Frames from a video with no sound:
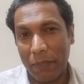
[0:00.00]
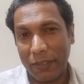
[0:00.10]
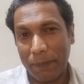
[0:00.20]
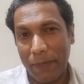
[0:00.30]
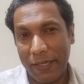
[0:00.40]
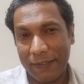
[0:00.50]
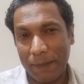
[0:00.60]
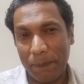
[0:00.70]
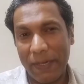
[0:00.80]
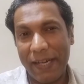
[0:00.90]
but the
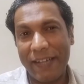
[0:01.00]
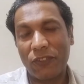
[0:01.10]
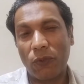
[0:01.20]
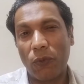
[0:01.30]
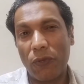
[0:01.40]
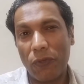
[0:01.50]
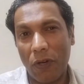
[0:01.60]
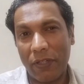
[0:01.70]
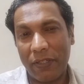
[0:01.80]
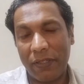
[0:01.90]
participants could
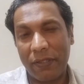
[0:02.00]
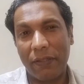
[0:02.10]
not